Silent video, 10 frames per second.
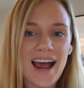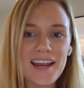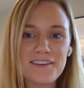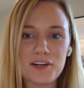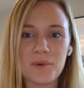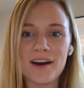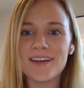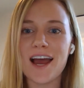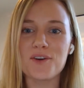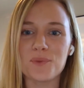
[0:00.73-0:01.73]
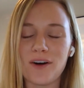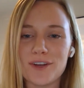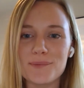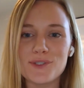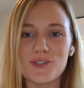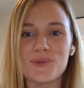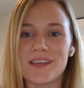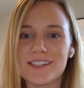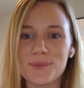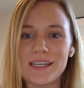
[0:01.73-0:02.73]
Hi everyone, and welcome to this